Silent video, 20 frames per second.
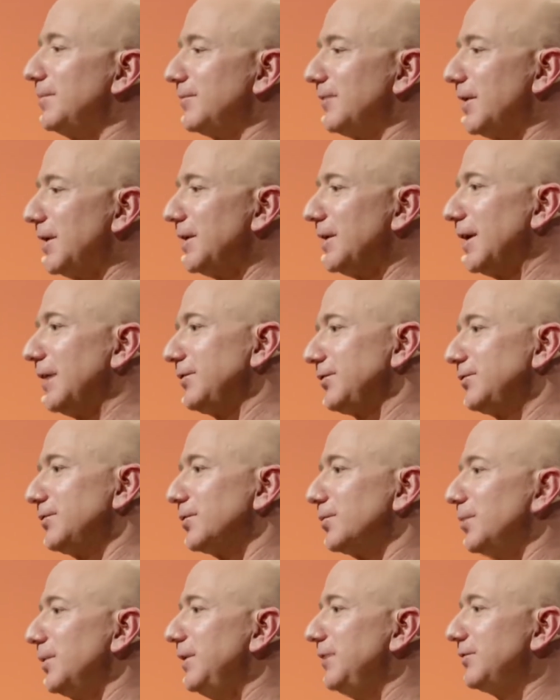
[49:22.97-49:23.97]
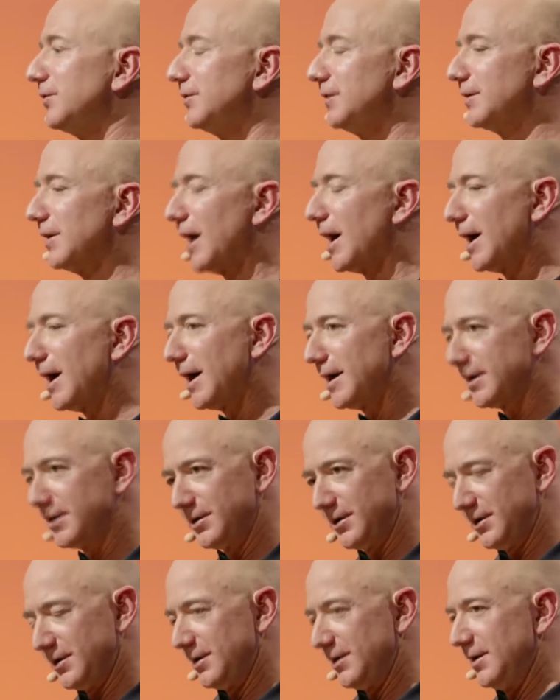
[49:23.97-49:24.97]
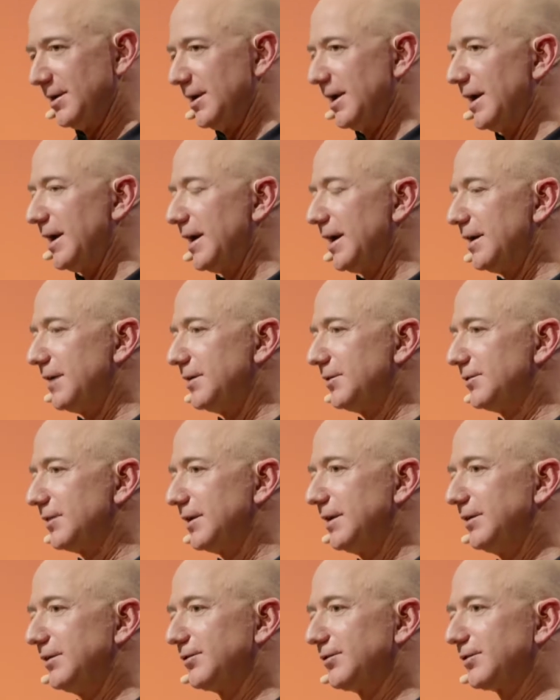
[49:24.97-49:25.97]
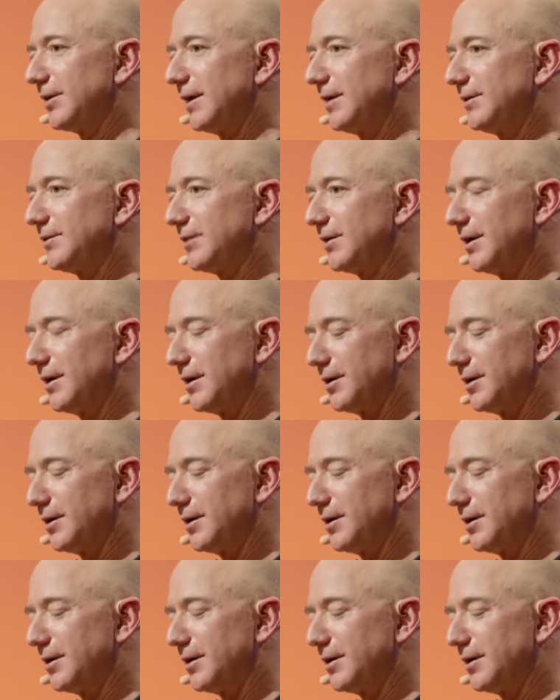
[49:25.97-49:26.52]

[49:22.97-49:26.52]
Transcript: a very nice Norwegian guy, and he said,